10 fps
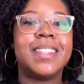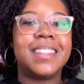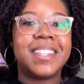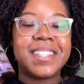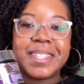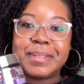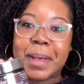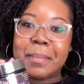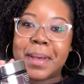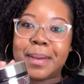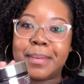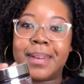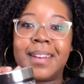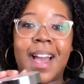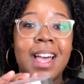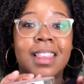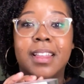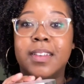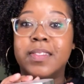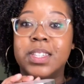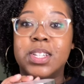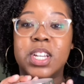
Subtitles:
This is my baby. I love this gel.